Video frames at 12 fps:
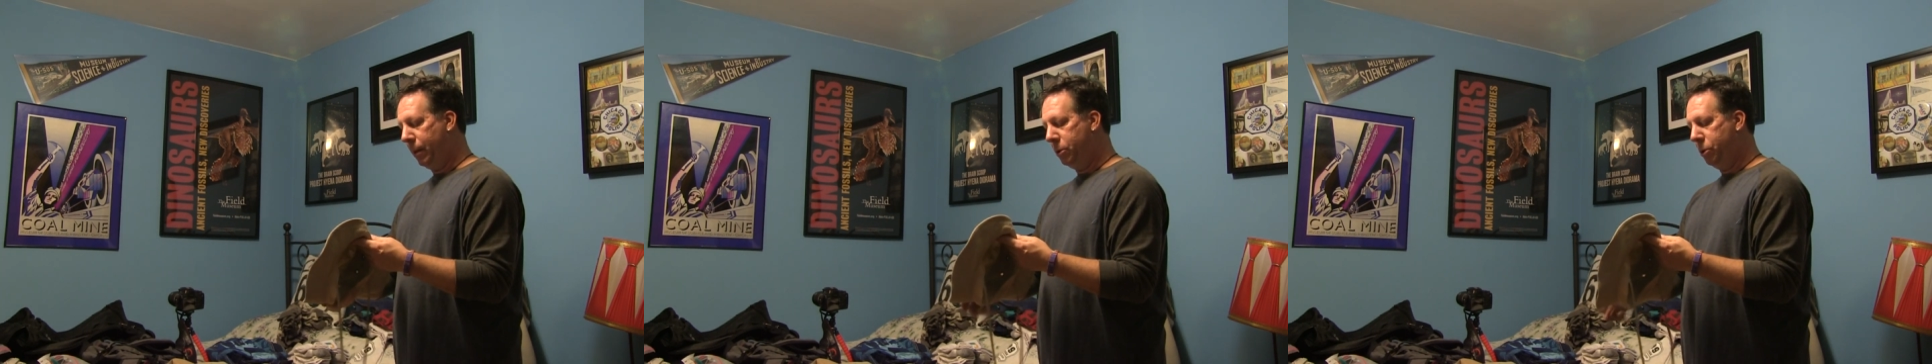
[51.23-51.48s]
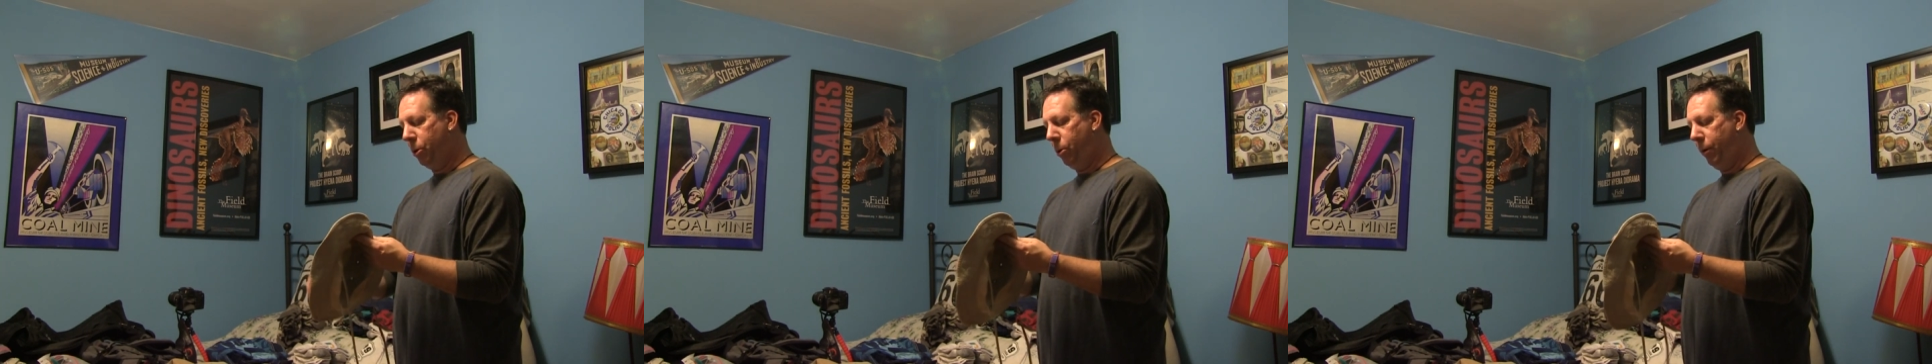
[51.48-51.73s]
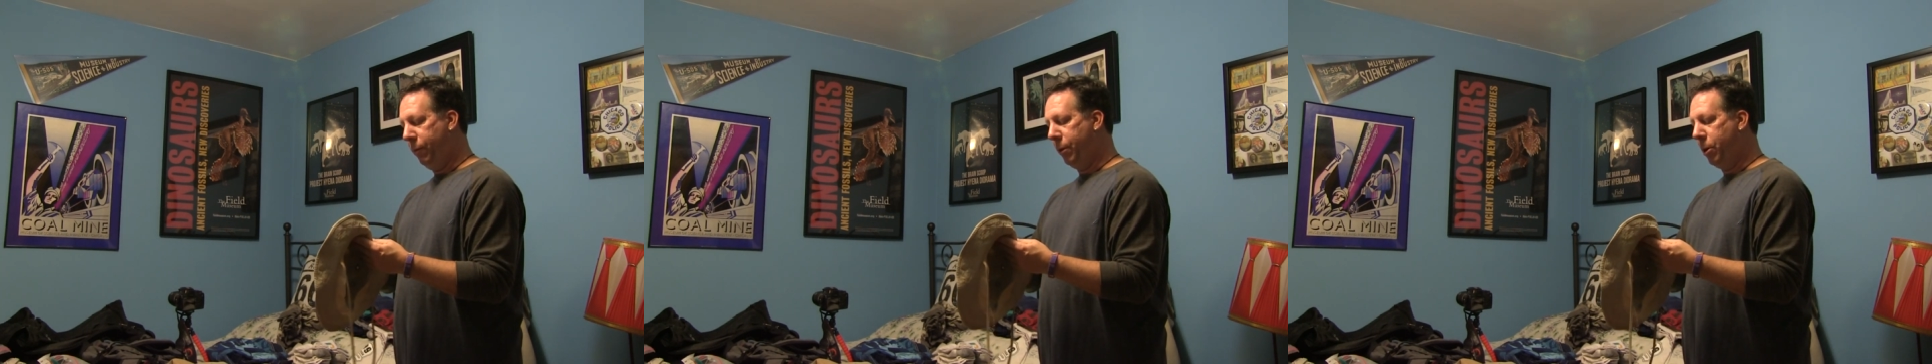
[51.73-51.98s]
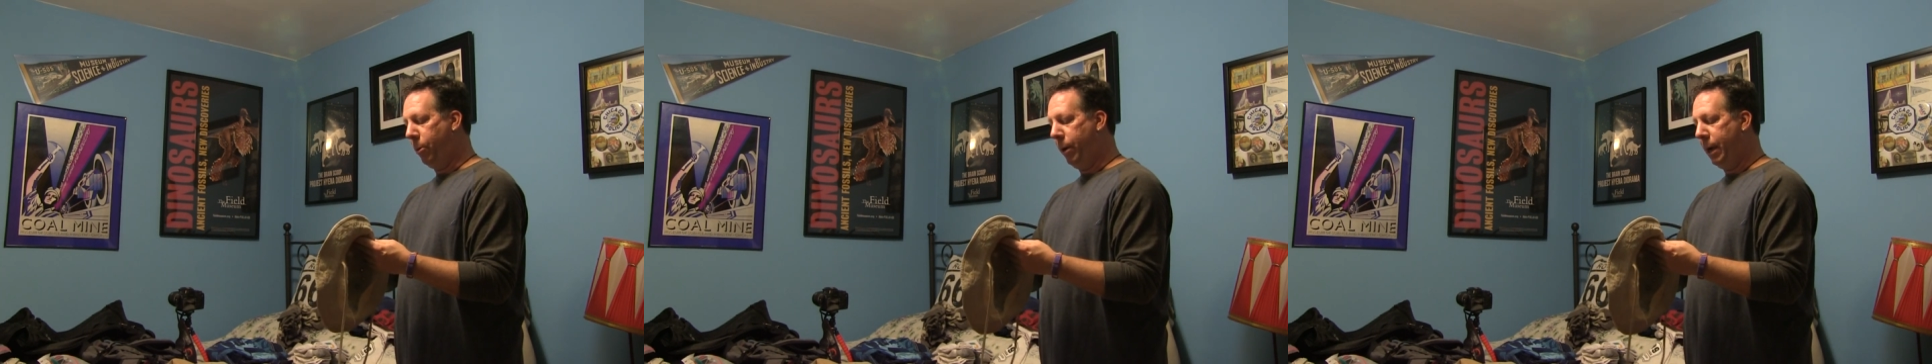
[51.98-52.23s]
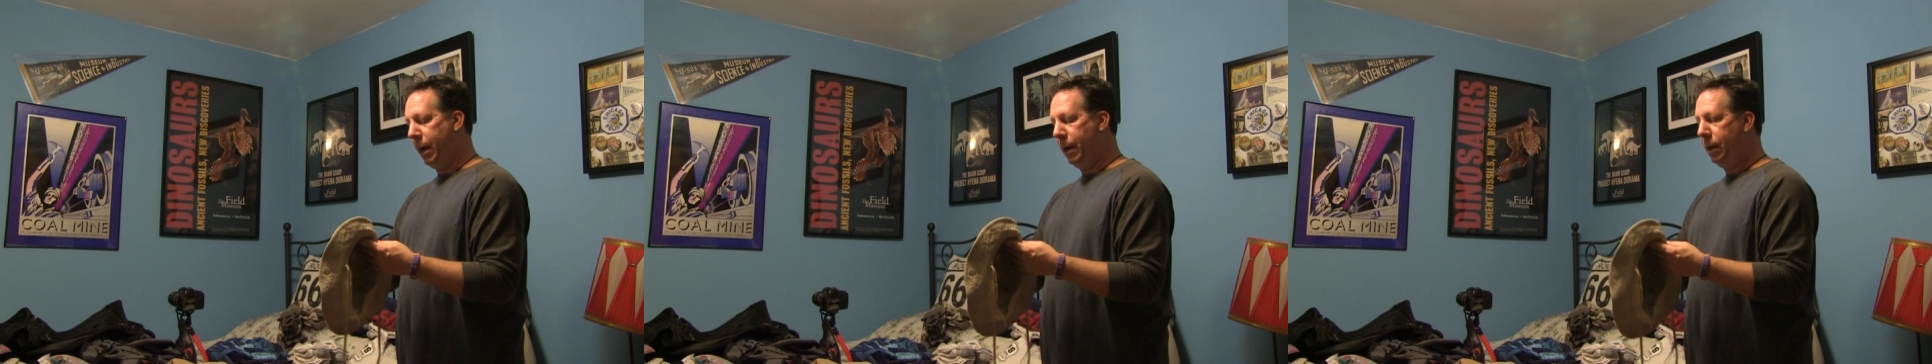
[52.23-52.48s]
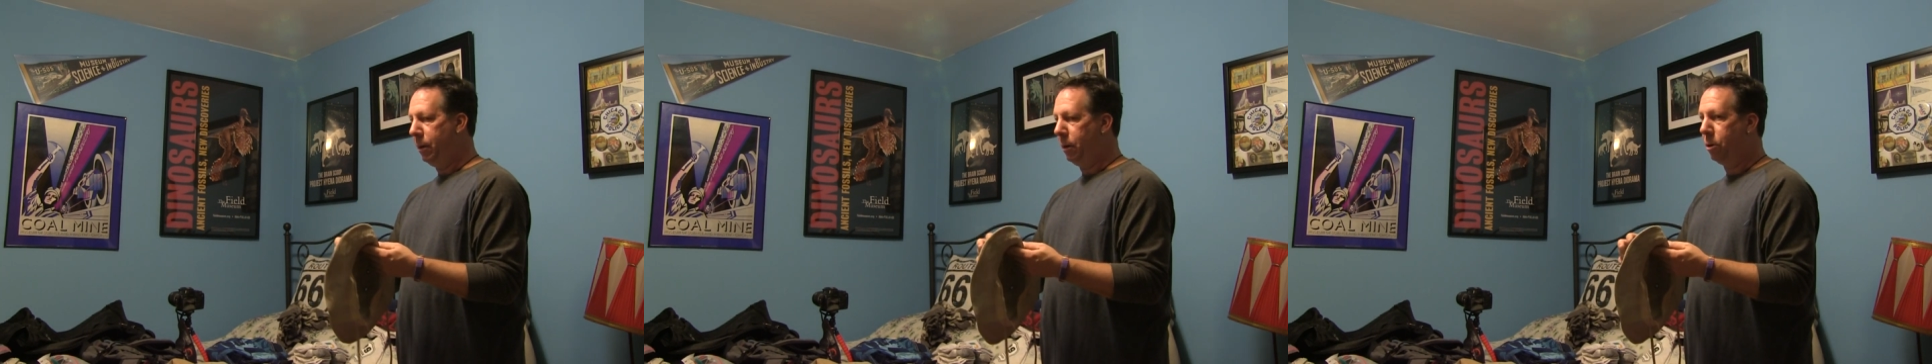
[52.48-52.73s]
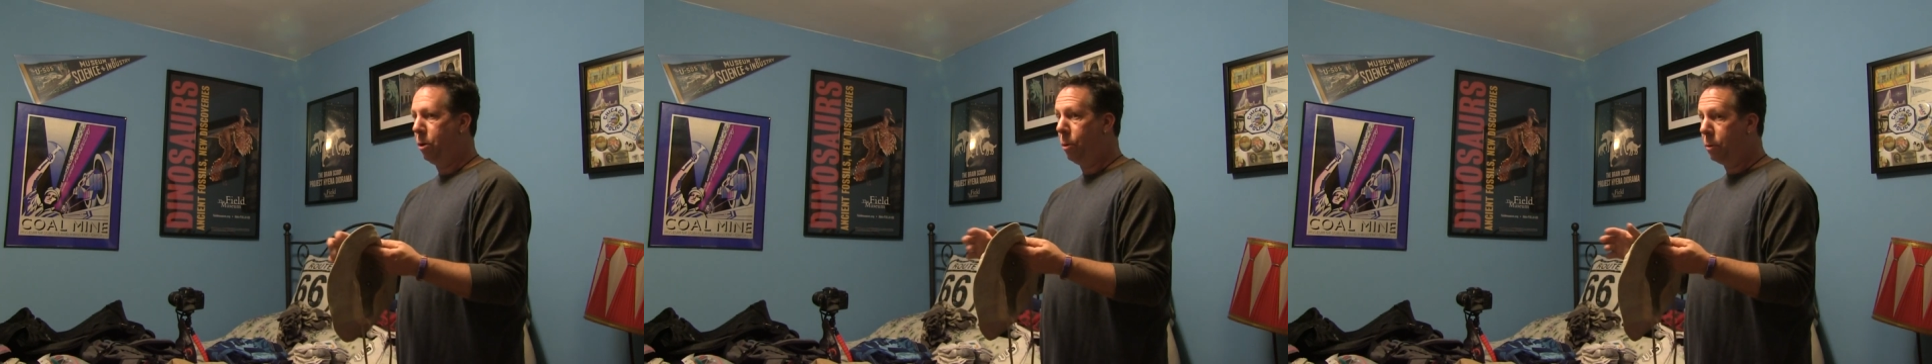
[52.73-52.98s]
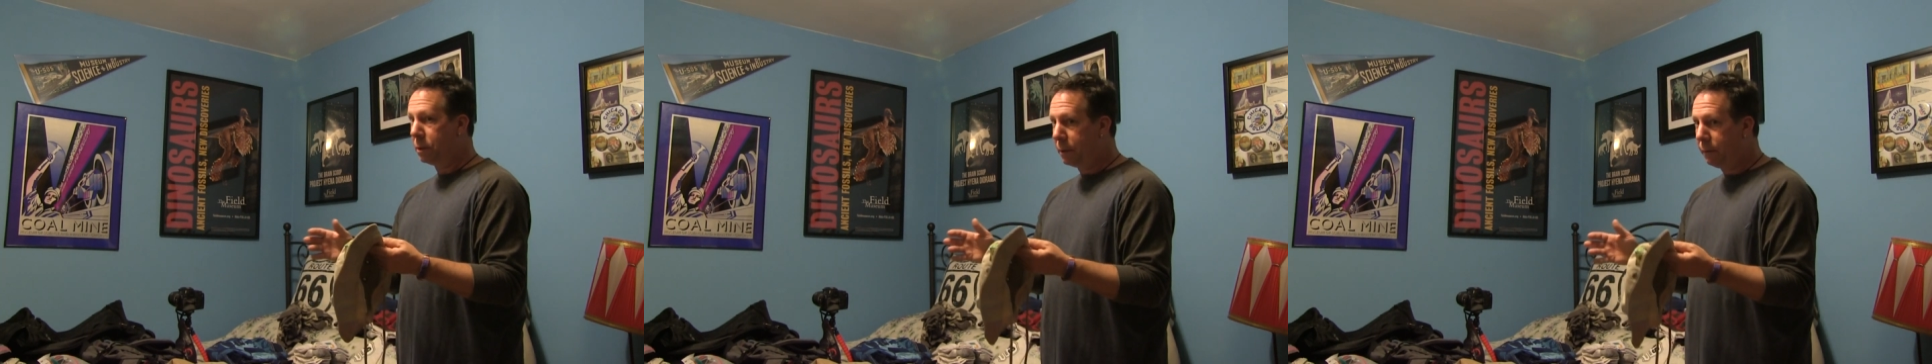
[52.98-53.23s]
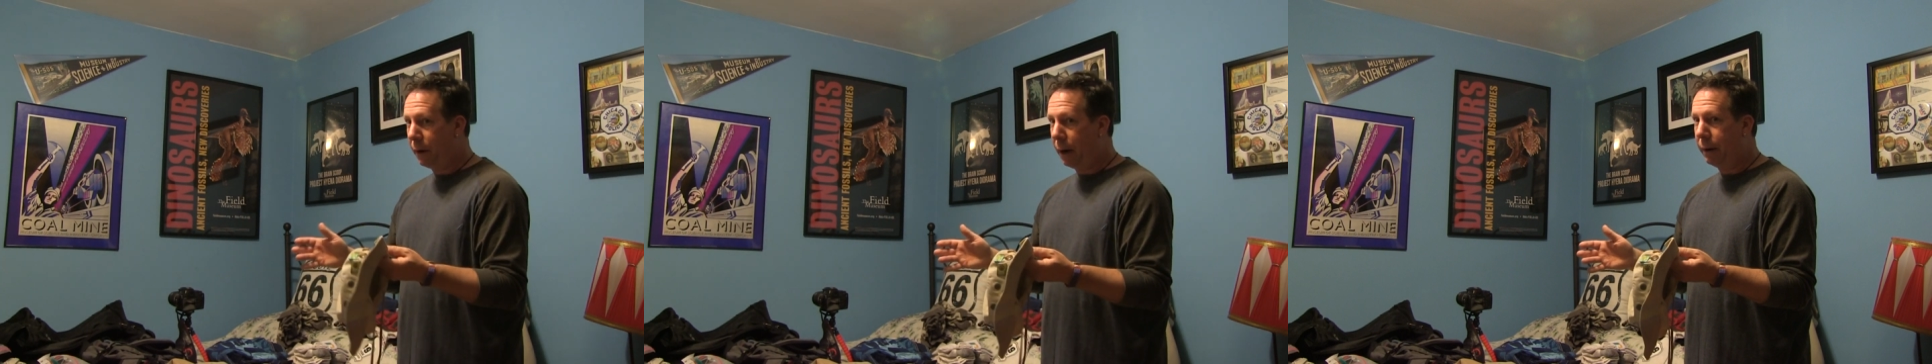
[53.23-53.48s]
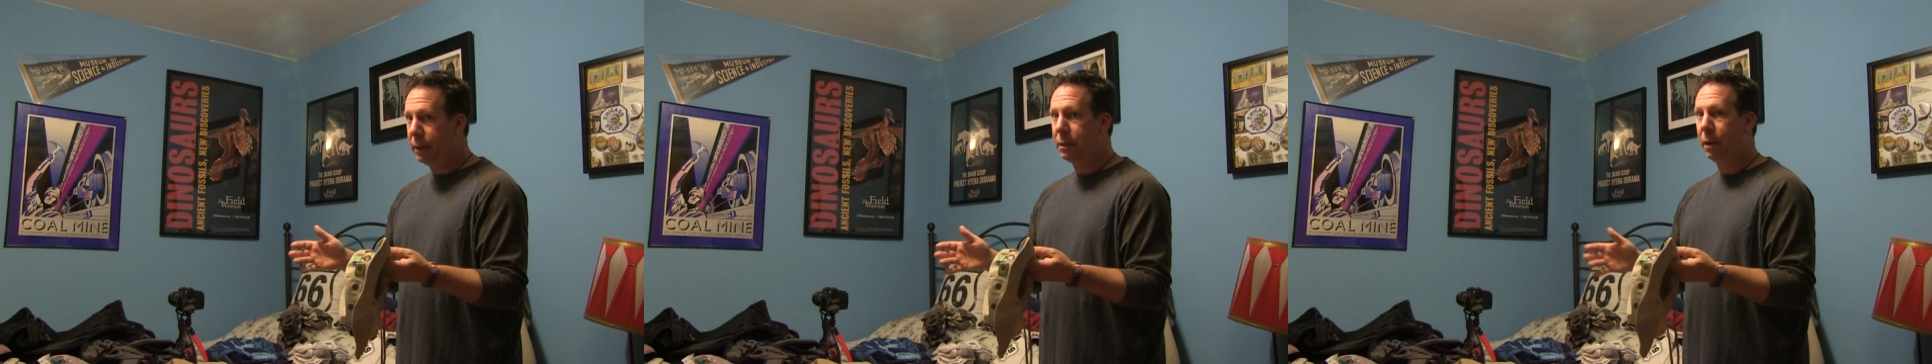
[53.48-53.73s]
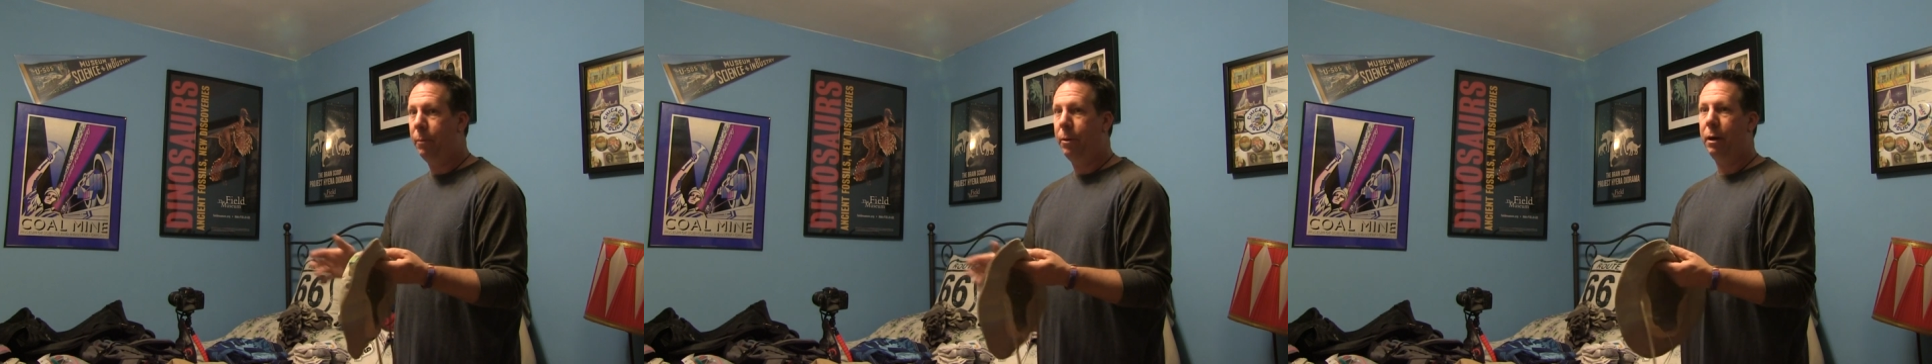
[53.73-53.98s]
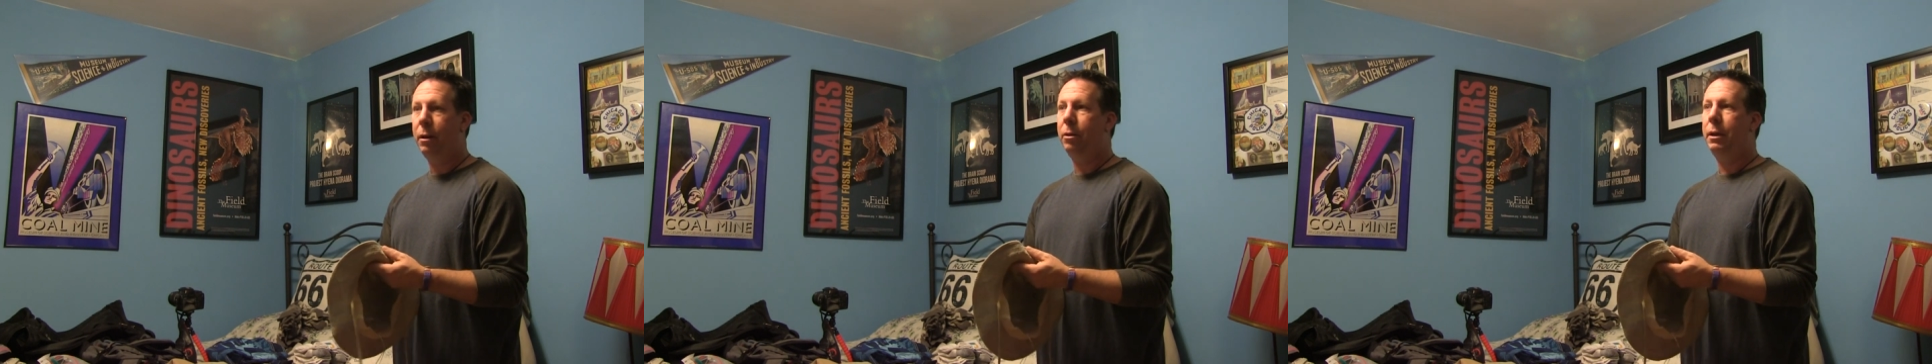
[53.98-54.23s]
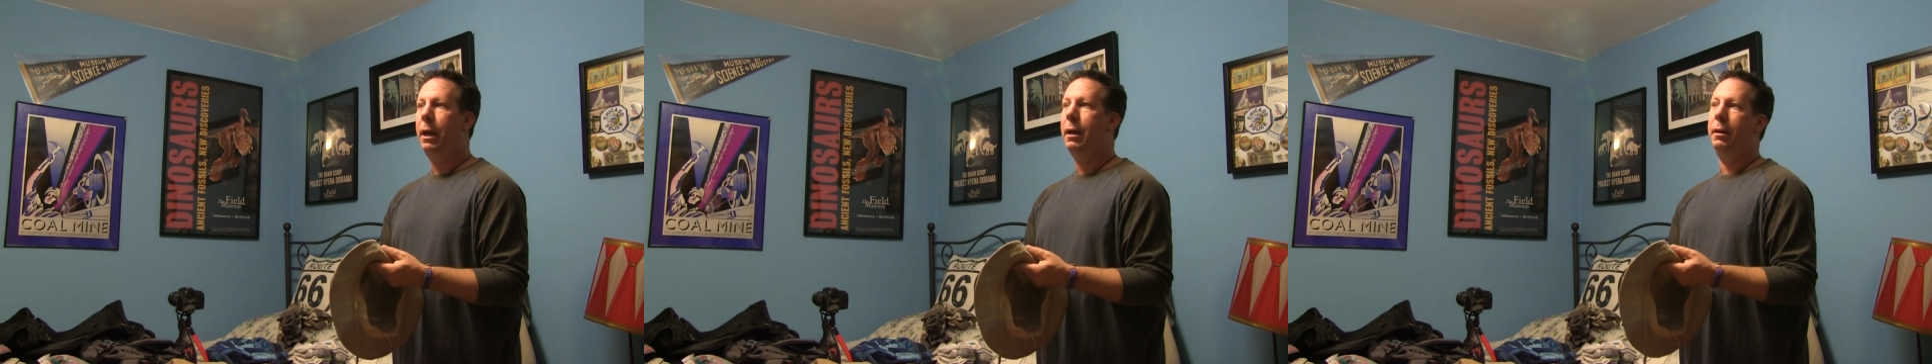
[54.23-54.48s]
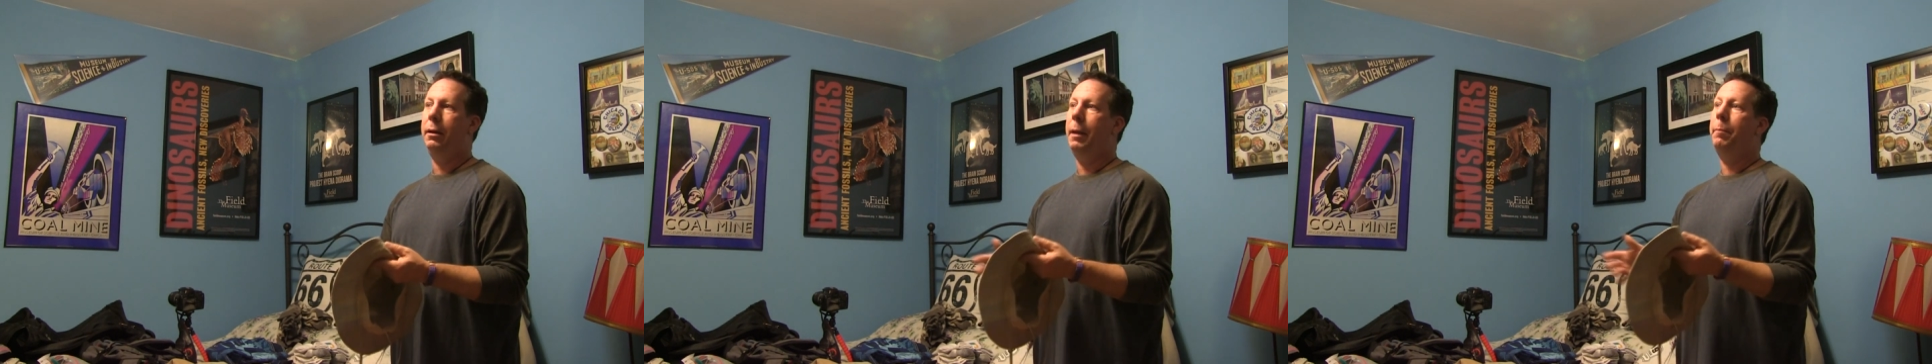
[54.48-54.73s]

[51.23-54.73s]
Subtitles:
So if you're going on a cold safari somewhere to look at an